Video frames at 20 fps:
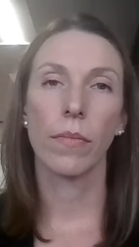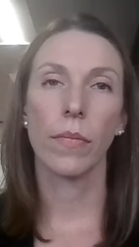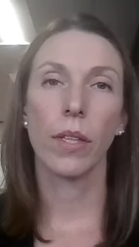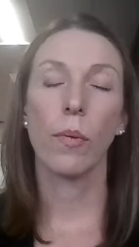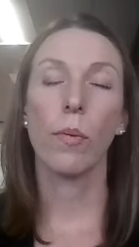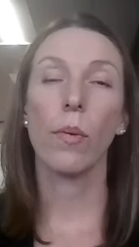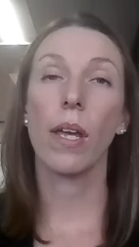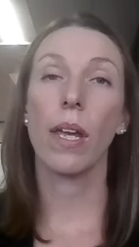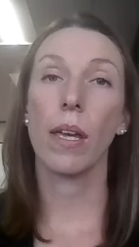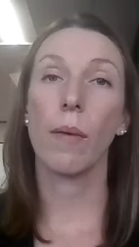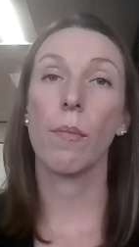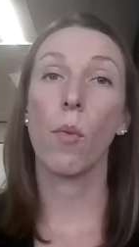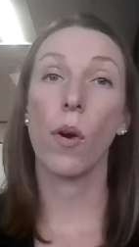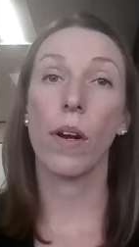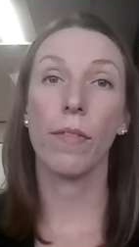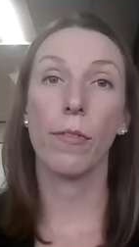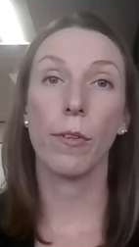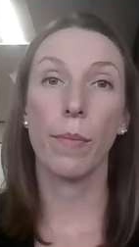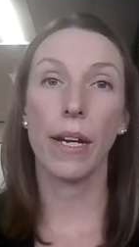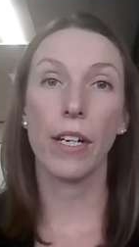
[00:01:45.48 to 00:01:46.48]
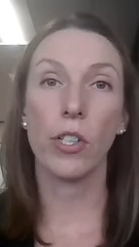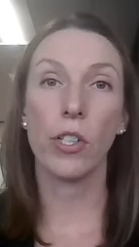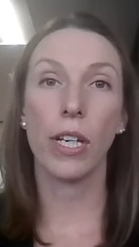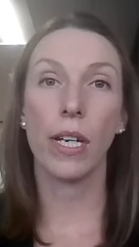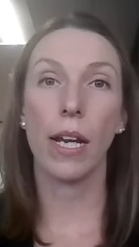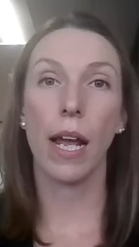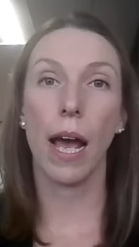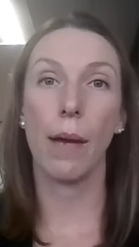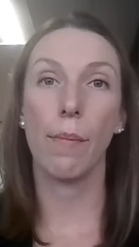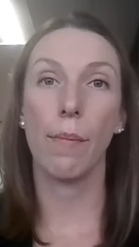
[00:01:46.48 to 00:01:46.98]
We can get more
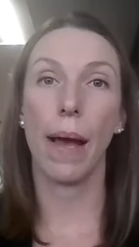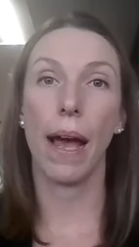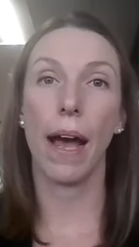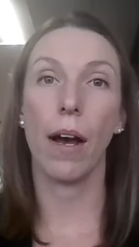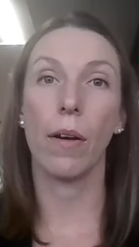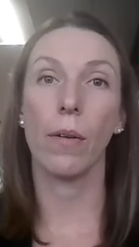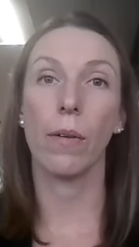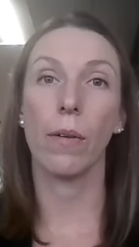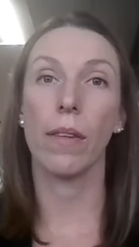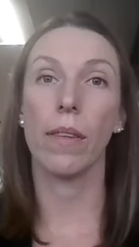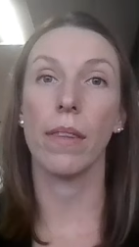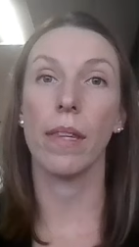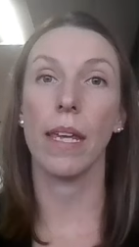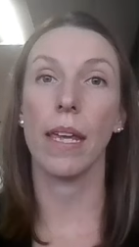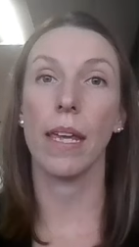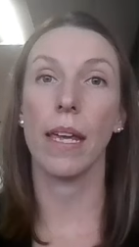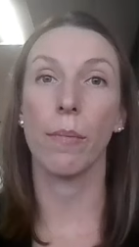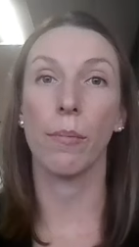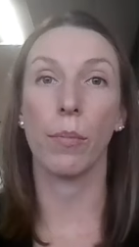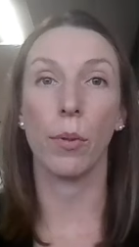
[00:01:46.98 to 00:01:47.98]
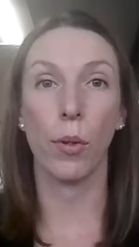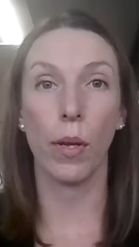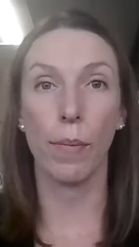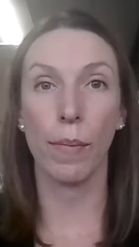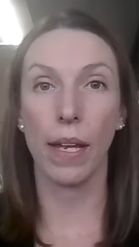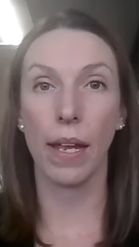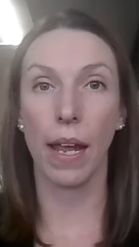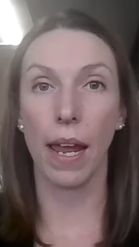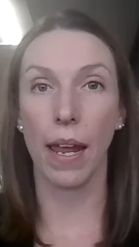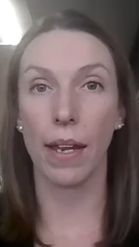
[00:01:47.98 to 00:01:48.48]
information about the
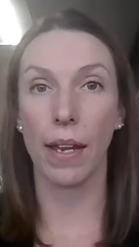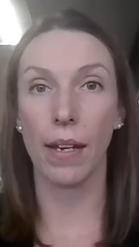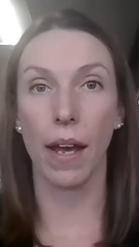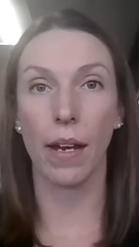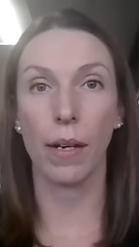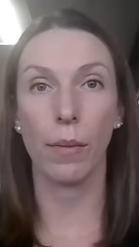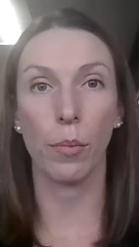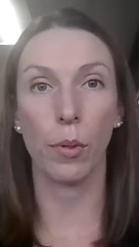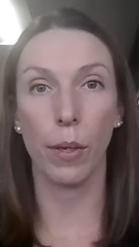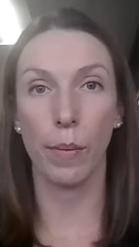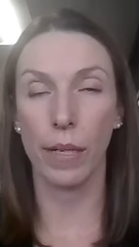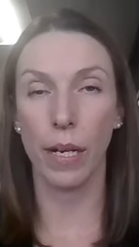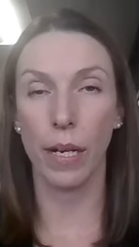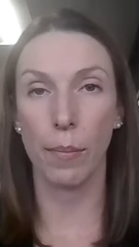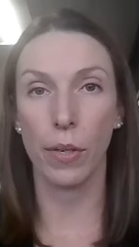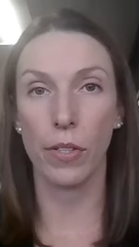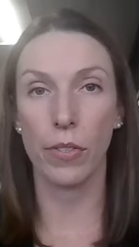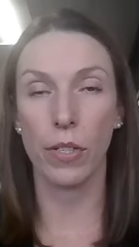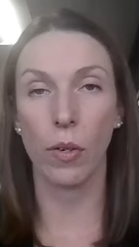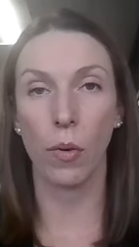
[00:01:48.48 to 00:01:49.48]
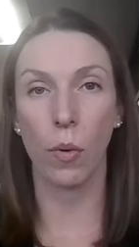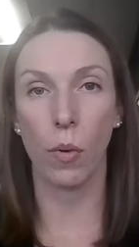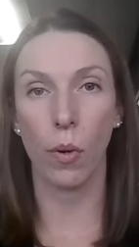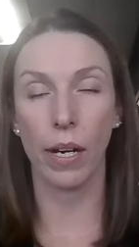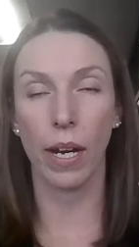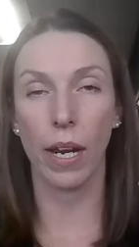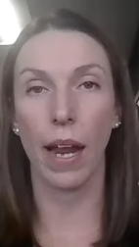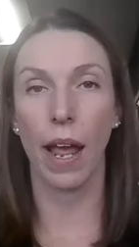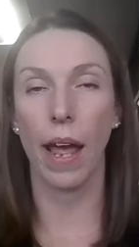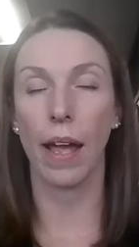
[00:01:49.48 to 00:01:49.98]
employment and unemployment numbers in
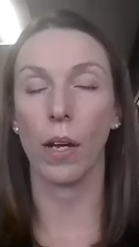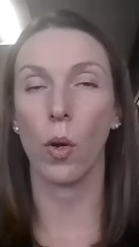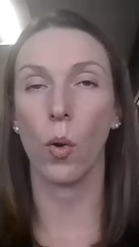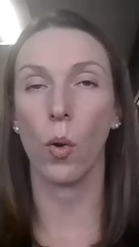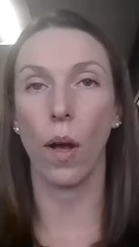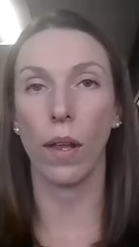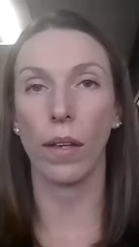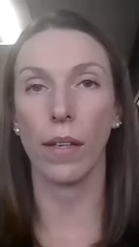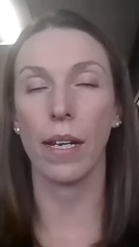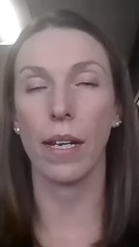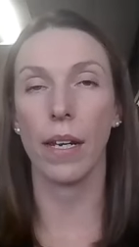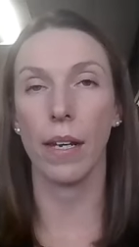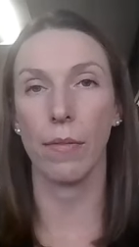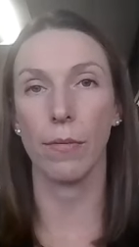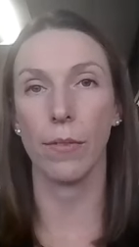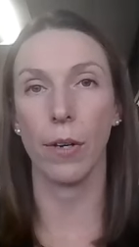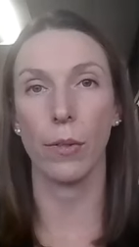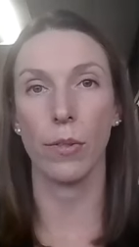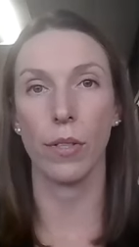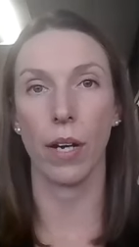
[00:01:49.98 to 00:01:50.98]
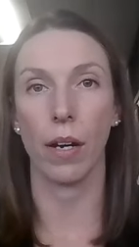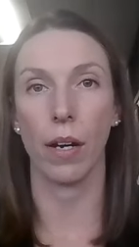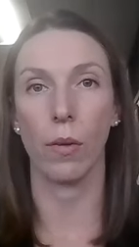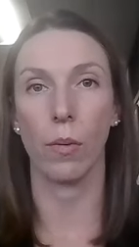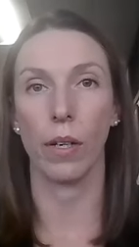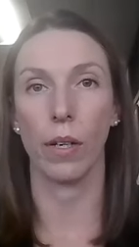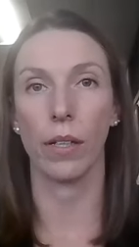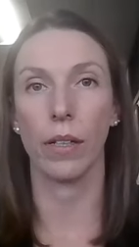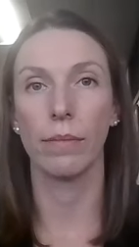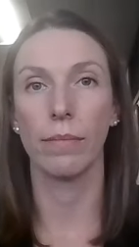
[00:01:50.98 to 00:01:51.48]
Oregon at
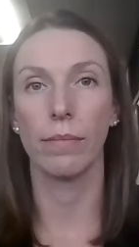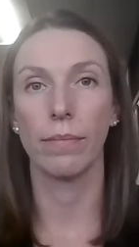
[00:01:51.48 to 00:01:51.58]
qualityinfo.org.